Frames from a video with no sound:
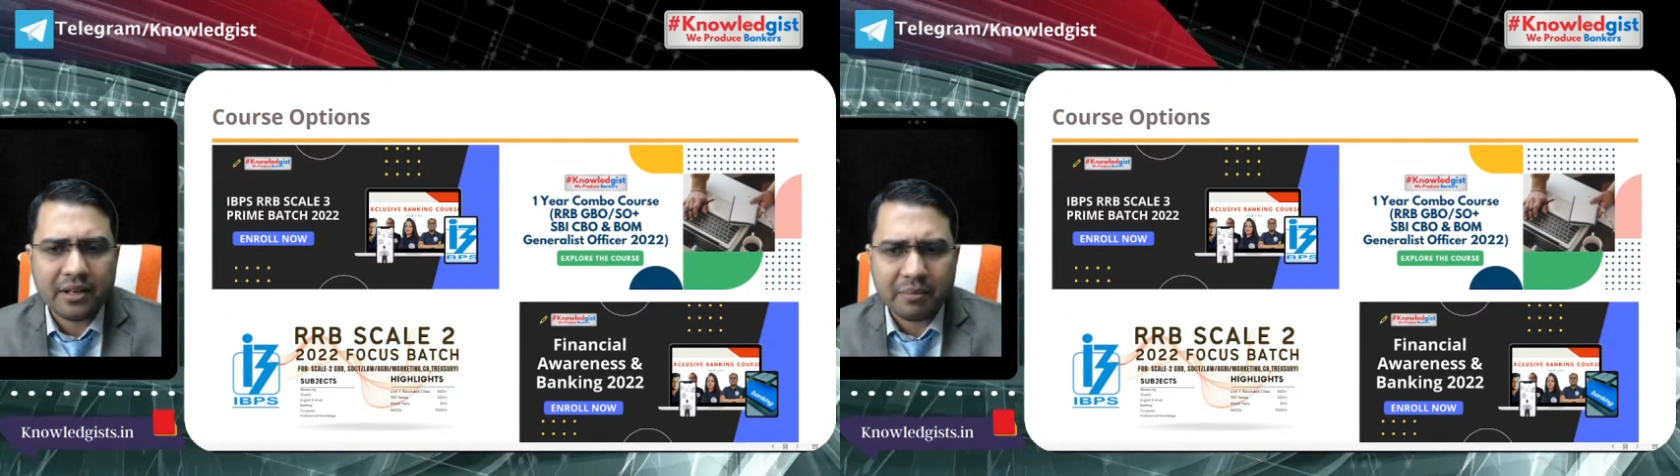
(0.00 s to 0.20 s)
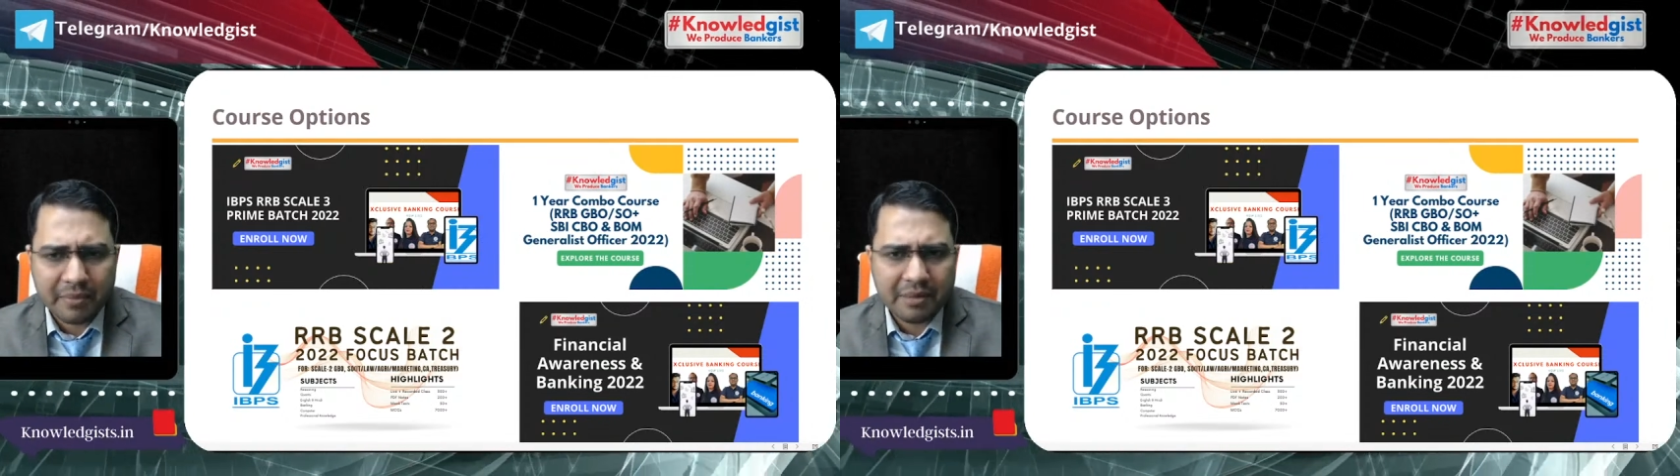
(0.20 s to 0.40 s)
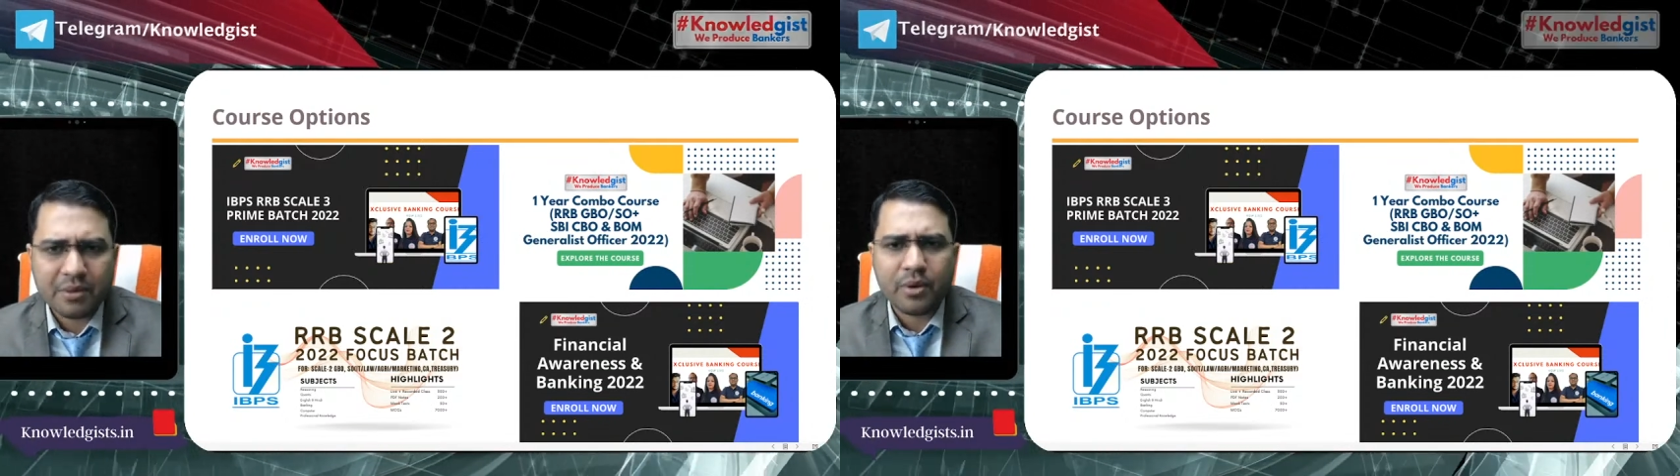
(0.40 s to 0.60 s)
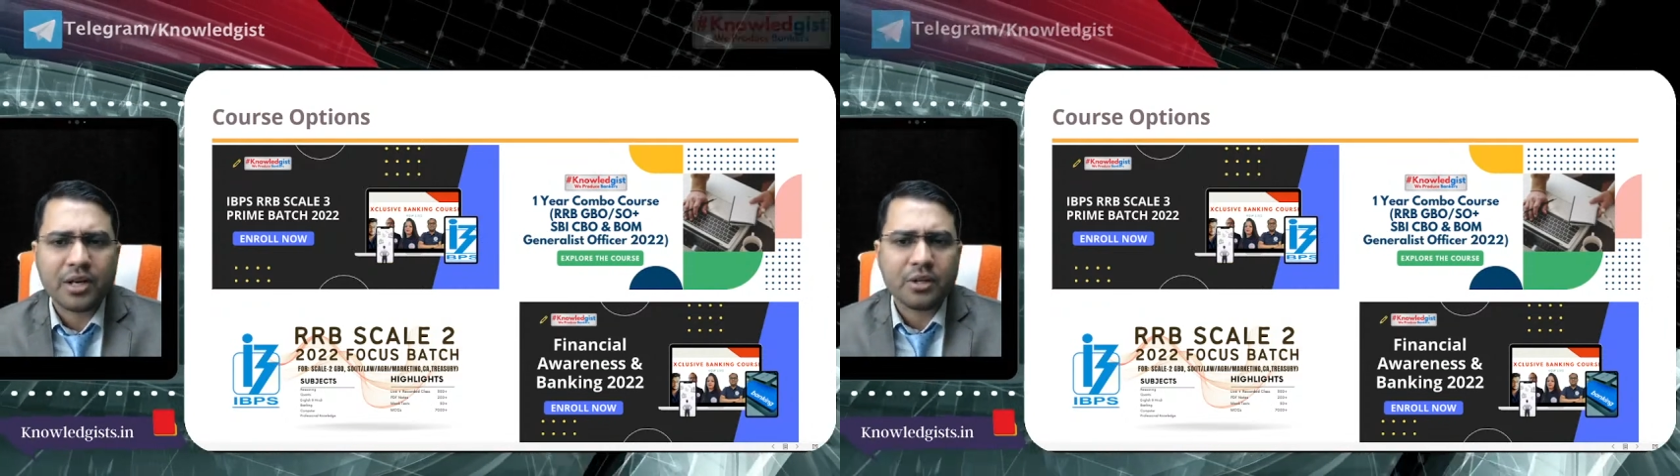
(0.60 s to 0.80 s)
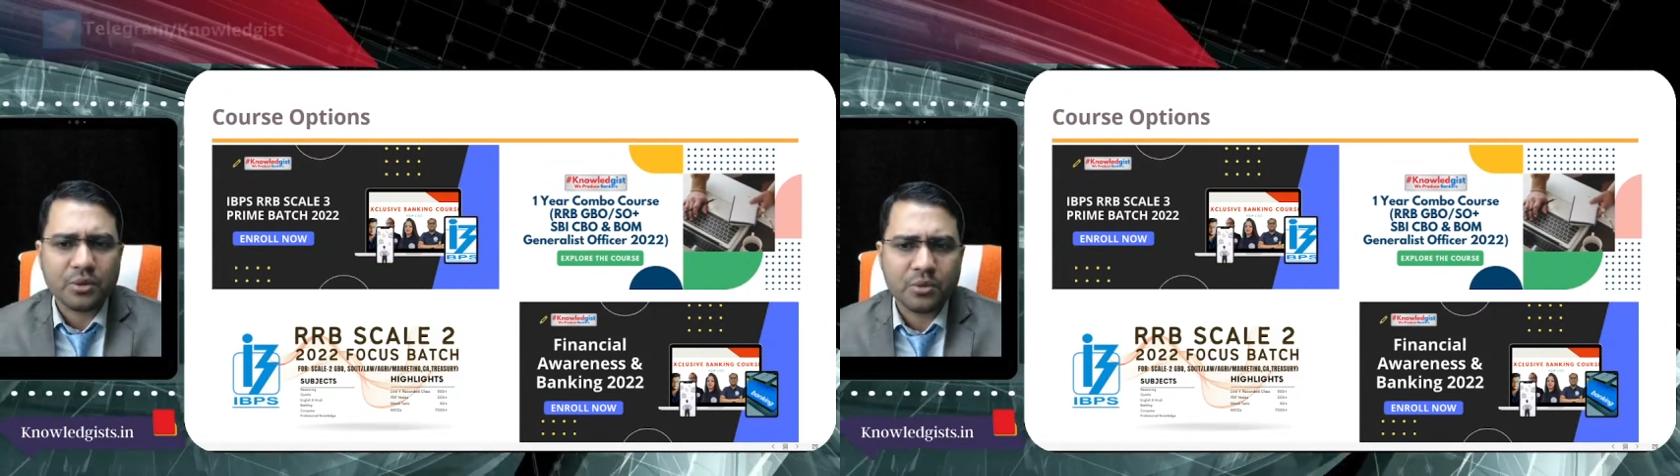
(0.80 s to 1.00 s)
or maybe
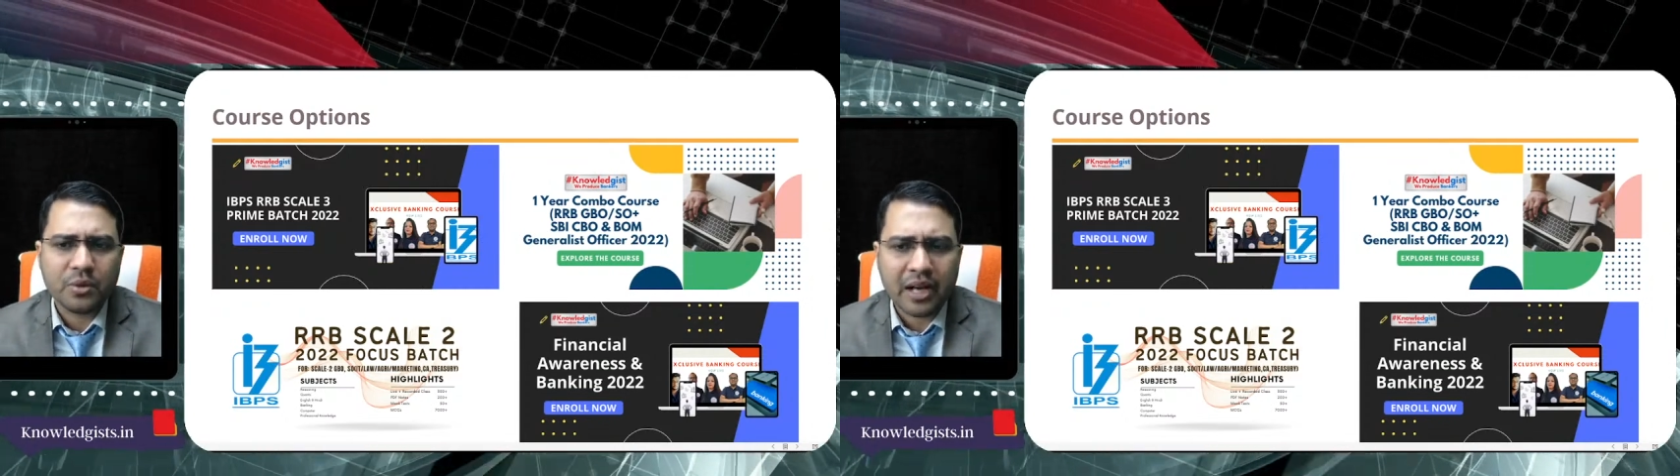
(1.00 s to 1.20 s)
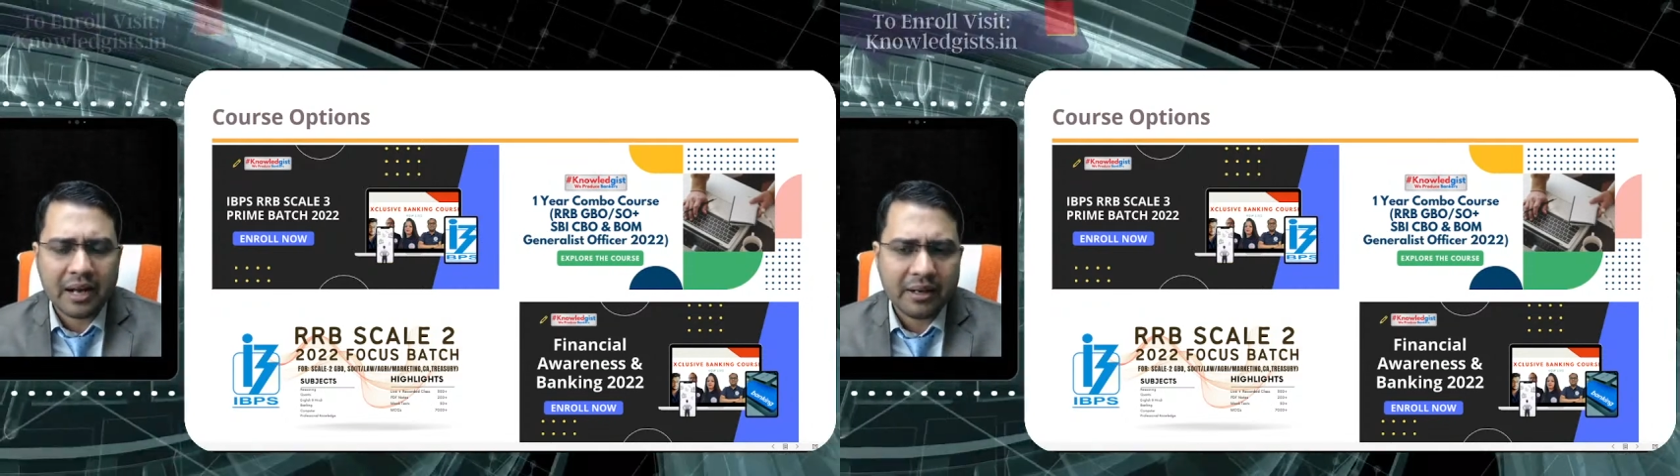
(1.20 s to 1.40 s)
one or two,